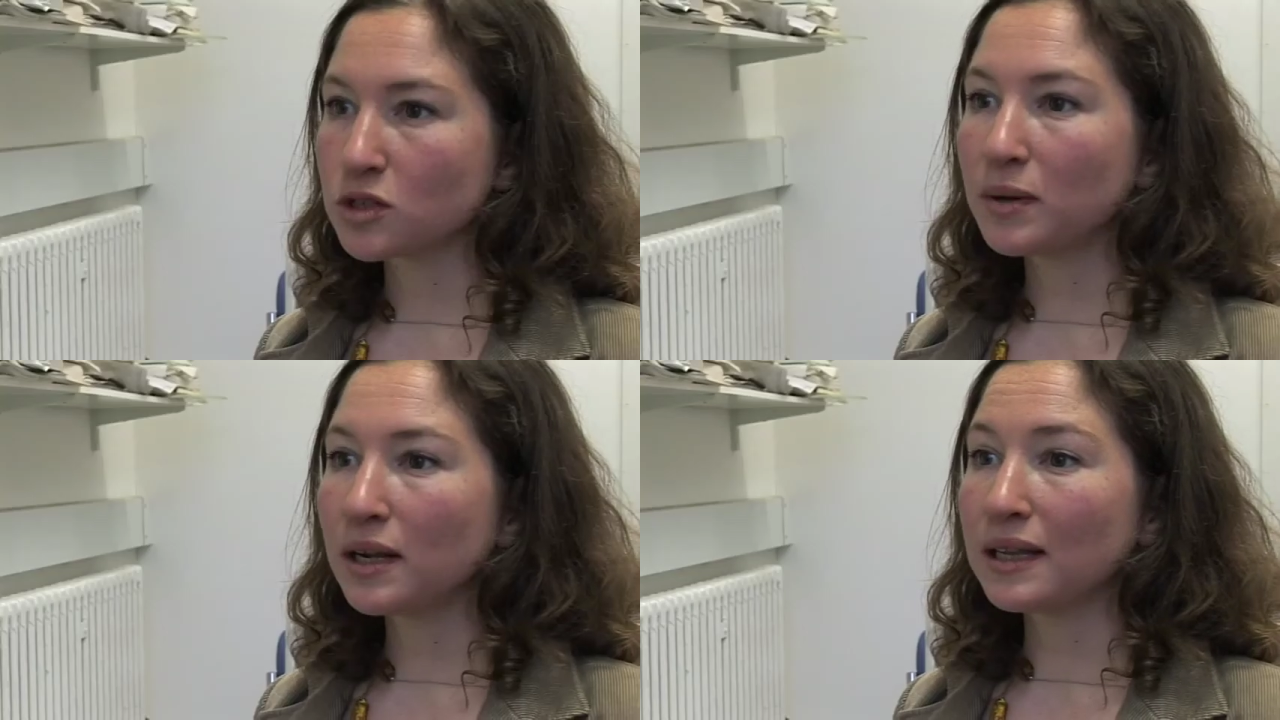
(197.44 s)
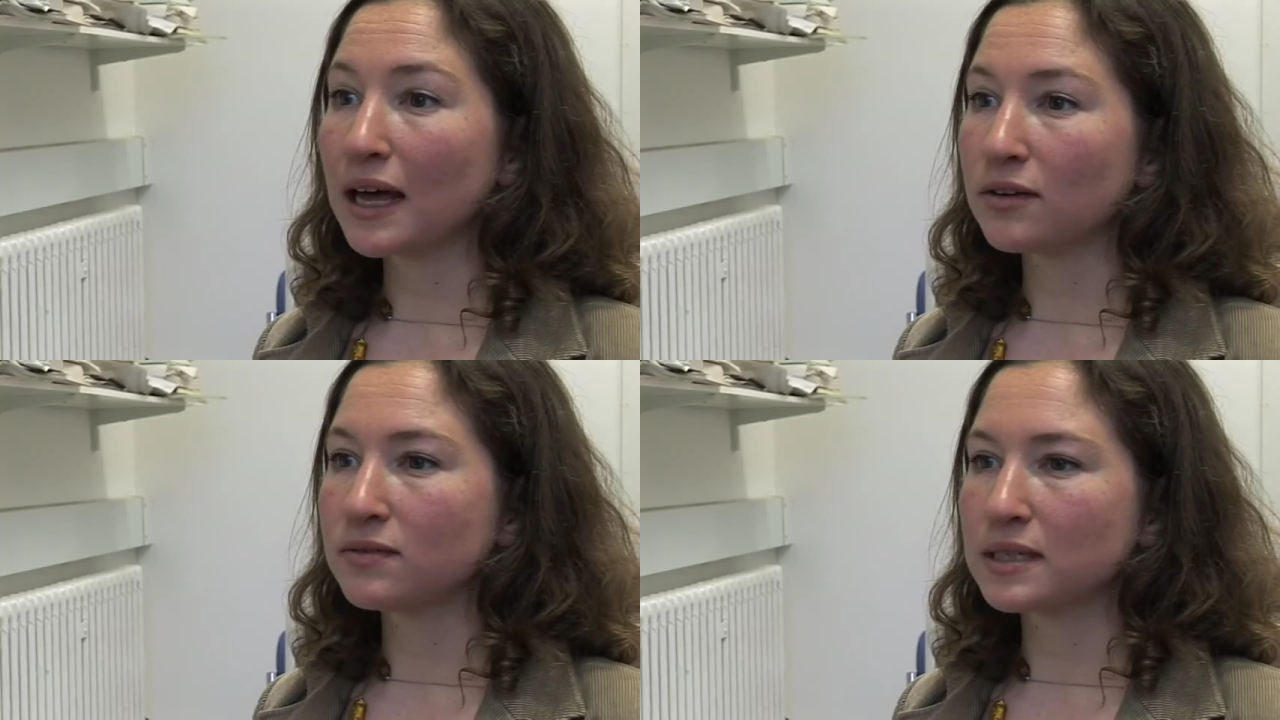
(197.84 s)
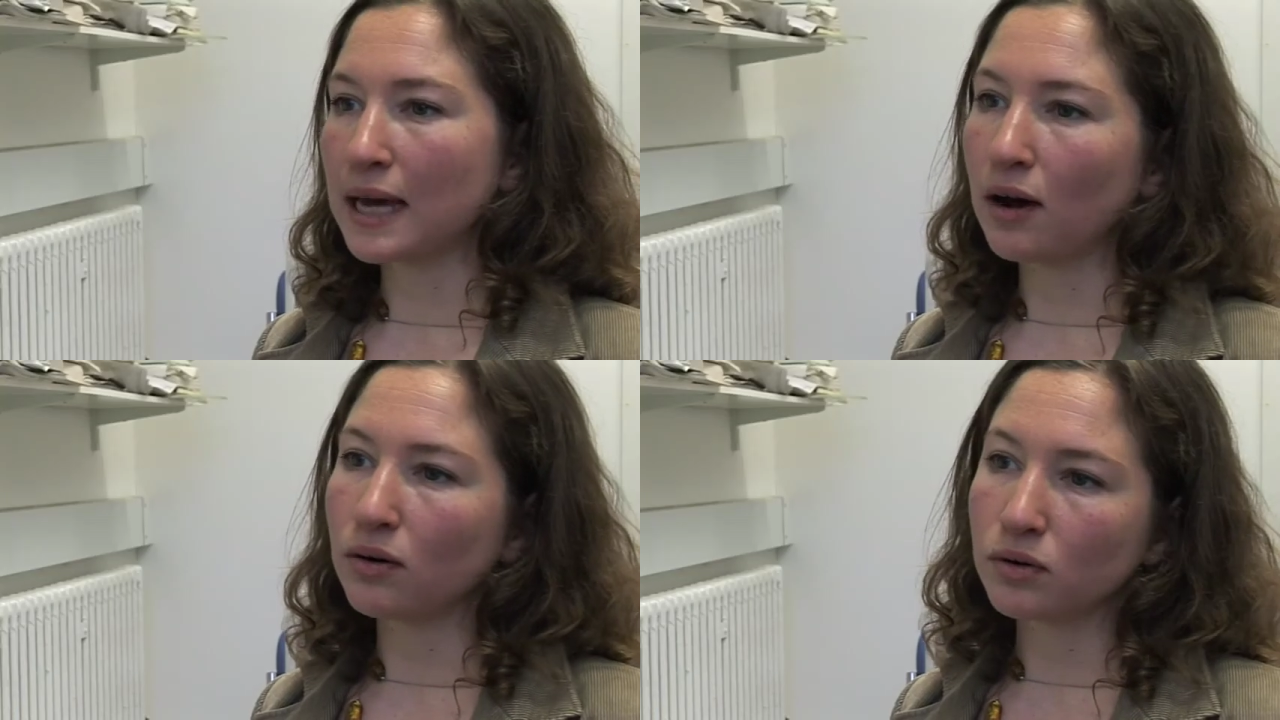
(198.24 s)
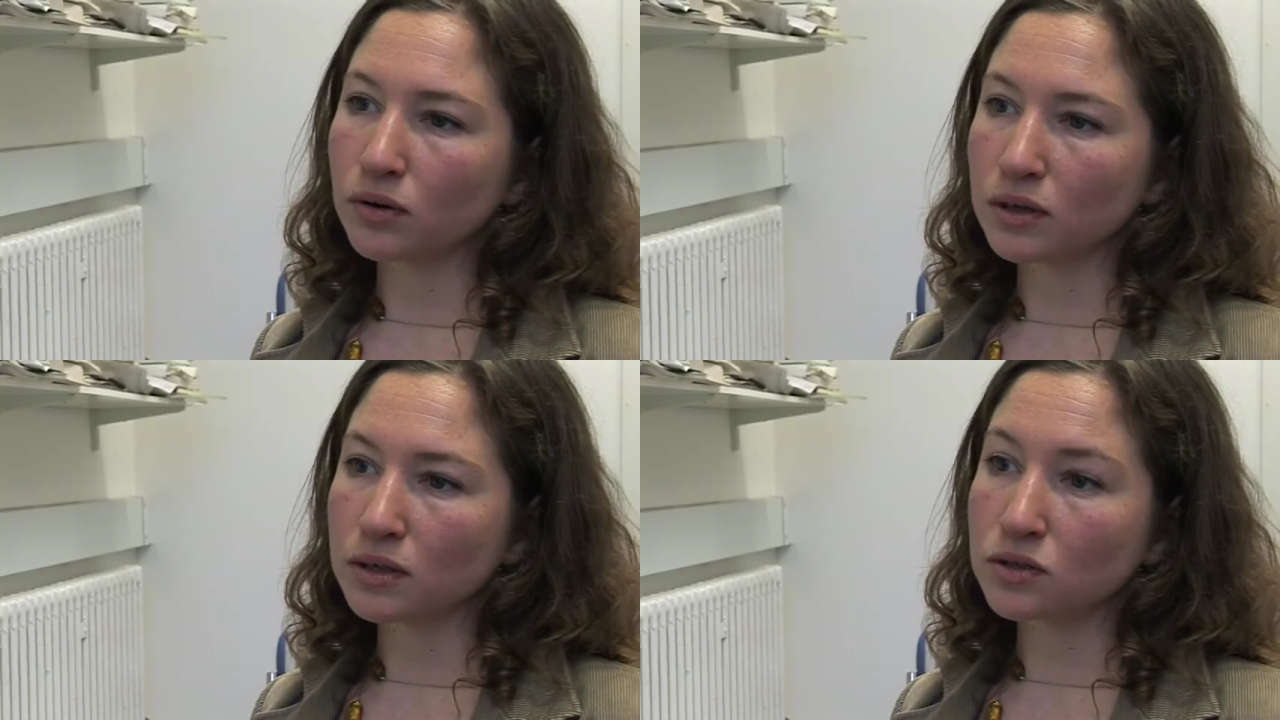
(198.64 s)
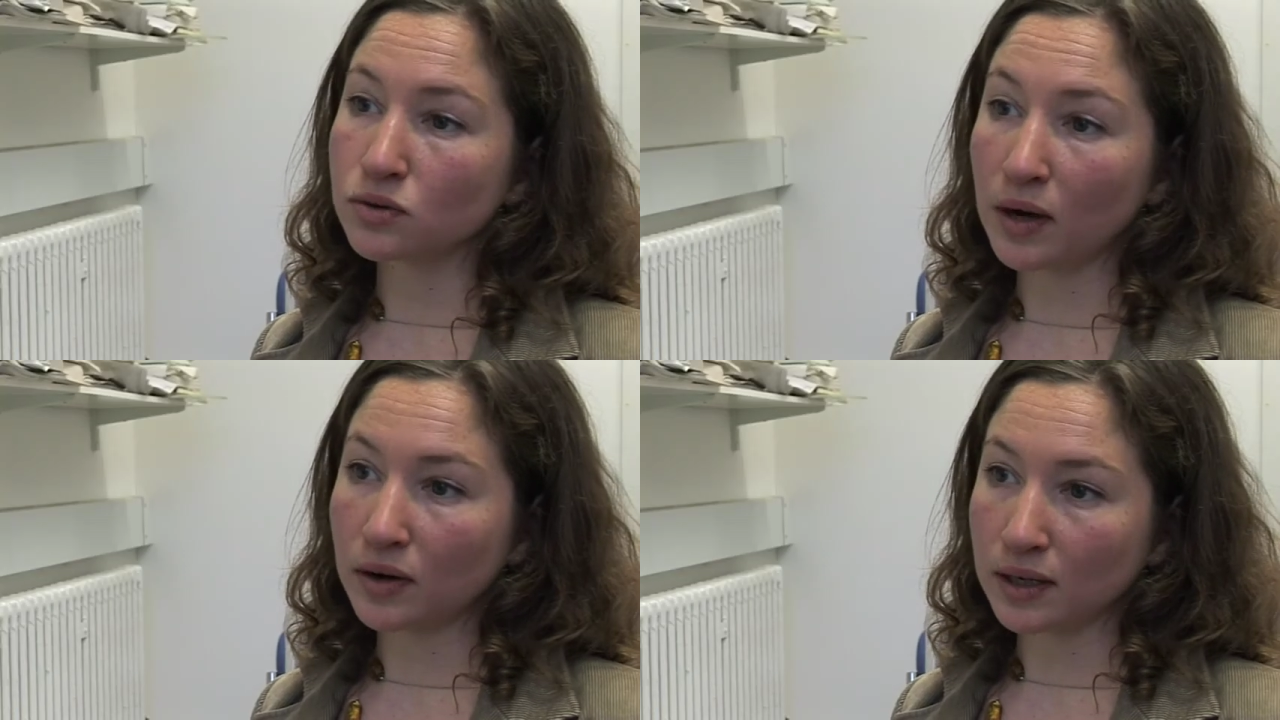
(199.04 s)
been a lot of doubt
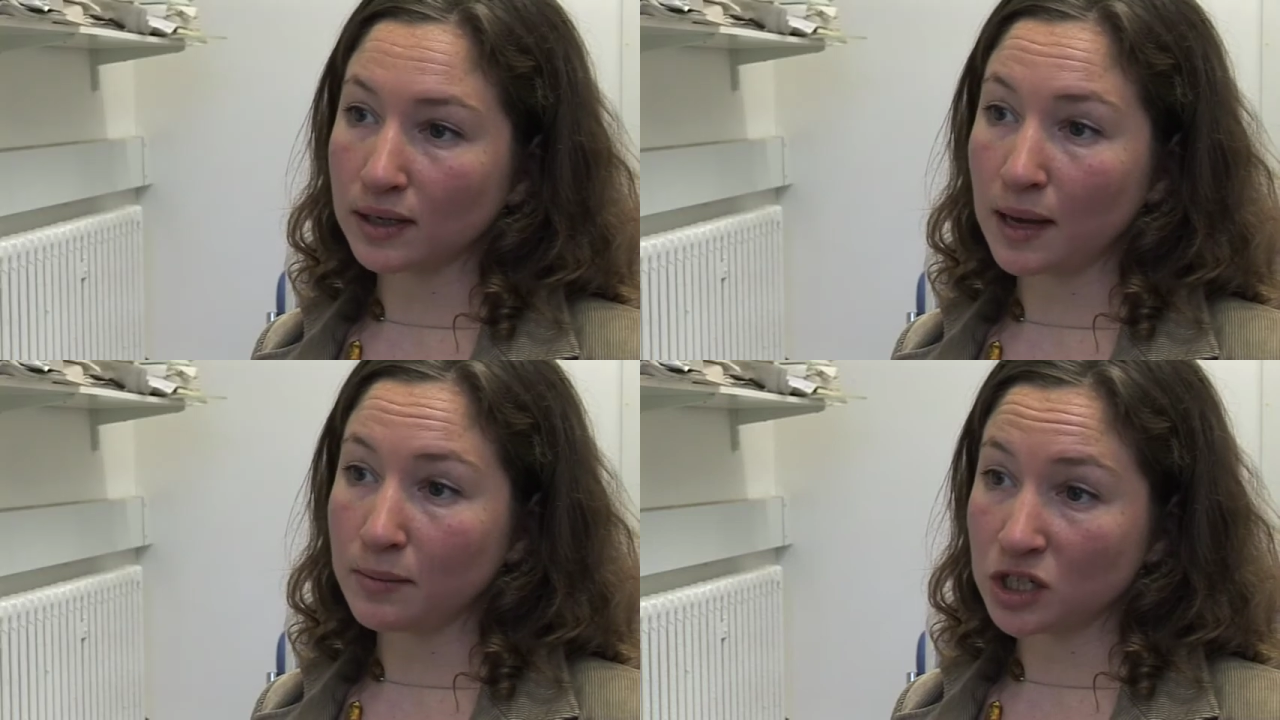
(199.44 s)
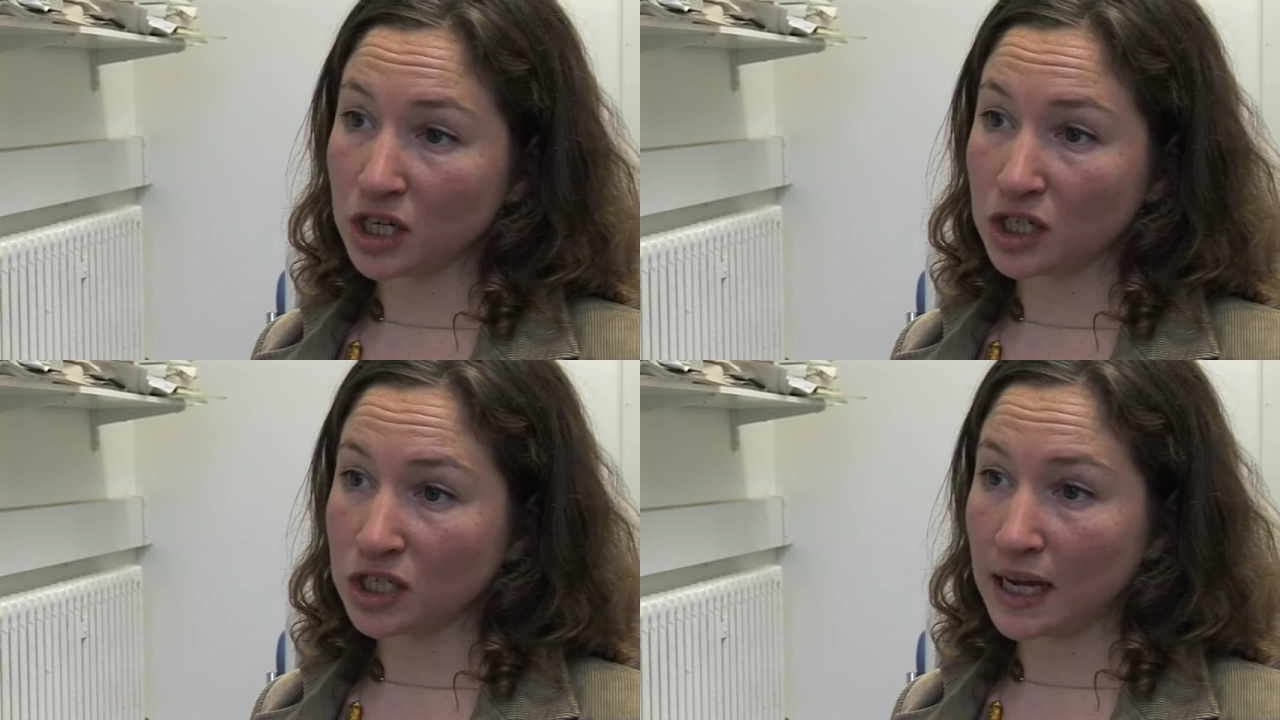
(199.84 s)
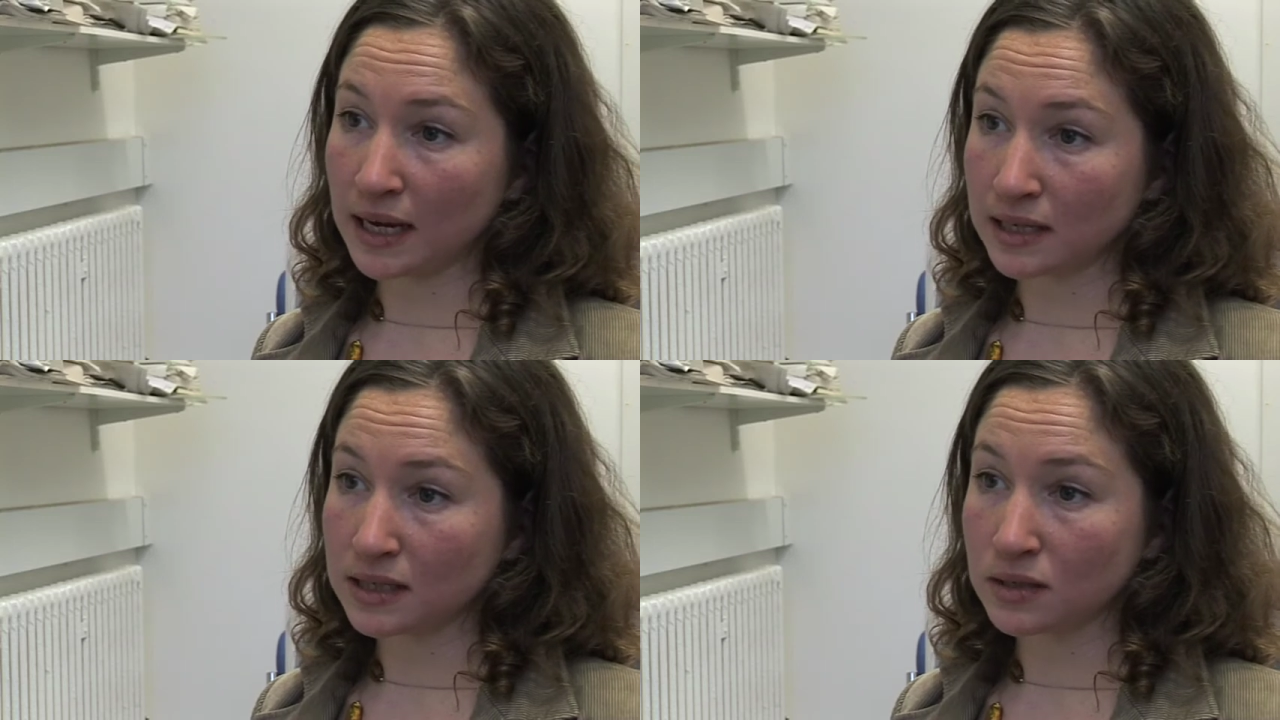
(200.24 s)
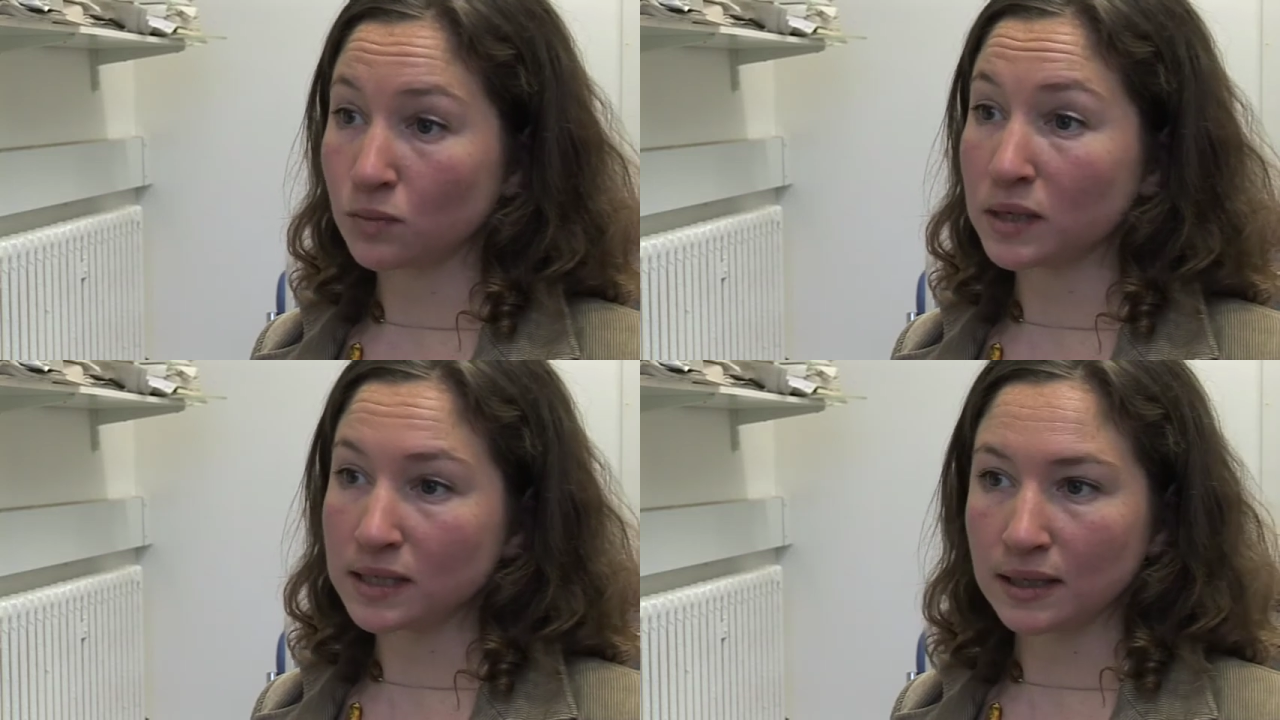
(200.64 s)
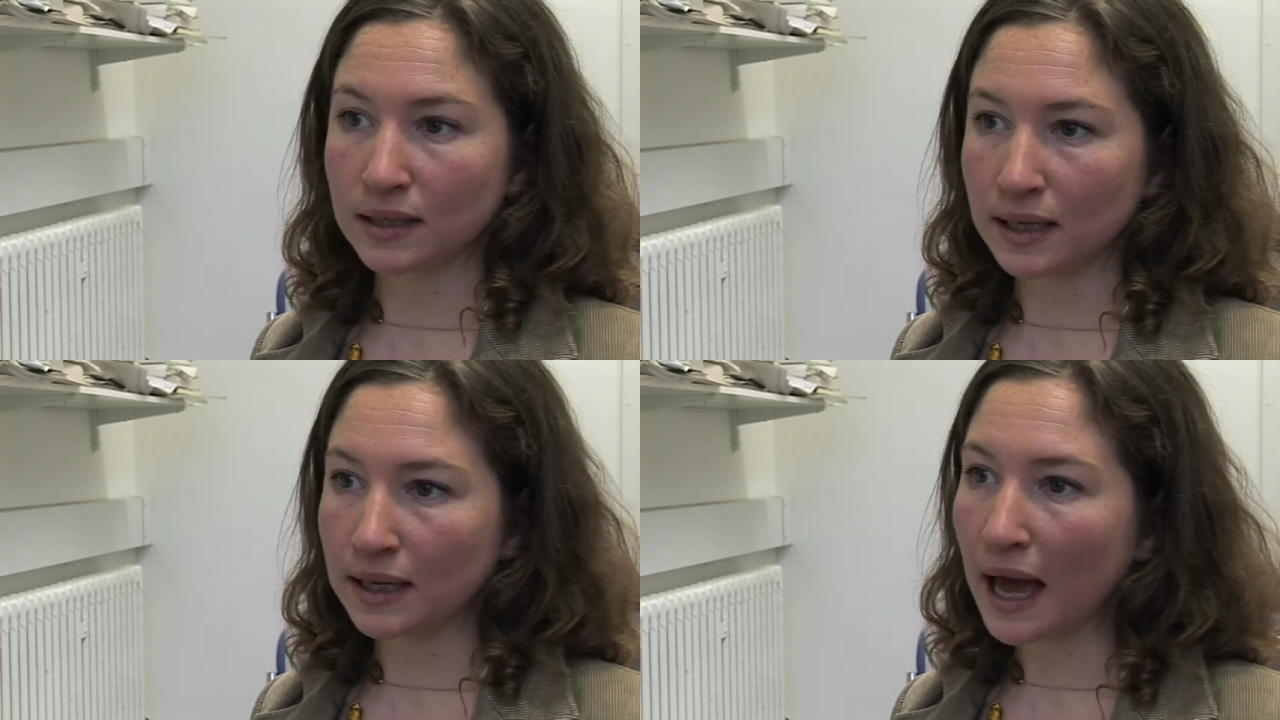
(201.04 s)
surrounding climate change science recently.